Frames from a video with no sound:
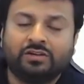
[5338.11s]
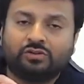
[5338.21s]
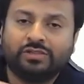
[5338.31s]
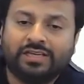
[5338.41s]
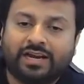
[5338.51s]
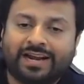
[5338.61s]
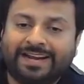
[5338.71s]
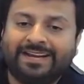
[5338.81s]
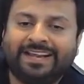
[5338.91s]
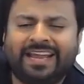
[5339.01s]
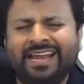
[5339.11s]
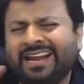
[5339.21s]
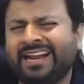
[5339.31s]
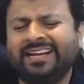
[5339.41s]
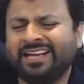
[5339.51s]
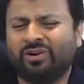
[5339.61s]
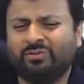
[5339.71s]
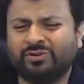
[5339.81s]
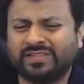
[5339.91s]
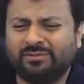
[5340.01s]
So here 90A and 90 are
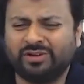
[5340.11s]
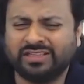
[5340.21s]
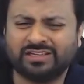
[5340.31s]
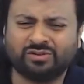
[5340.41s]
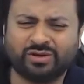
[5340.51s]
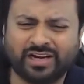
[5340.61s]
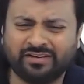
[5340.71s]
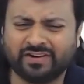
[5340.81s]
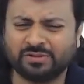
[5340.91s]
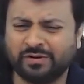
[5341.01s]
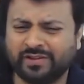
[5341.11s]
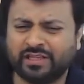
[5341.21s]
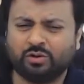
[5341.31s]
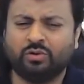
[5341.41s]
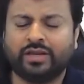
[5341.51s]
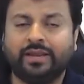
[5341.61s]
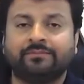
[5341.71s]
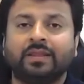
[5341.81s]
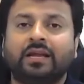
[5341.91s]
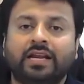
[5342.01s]
almost same only. There is no great difference between the two.
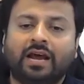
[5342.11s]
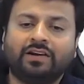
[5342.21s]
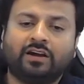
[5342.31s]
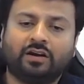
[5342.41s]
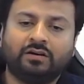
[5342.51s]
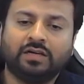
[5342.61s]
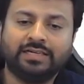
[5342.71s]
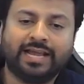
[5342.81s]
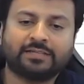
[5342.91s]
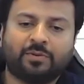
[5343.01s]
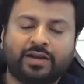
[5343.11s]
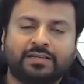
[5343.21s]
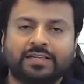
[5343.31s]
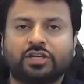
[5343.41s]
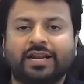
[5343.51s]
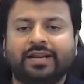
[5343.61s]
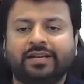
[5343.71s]
Okay. Now, next point, section 90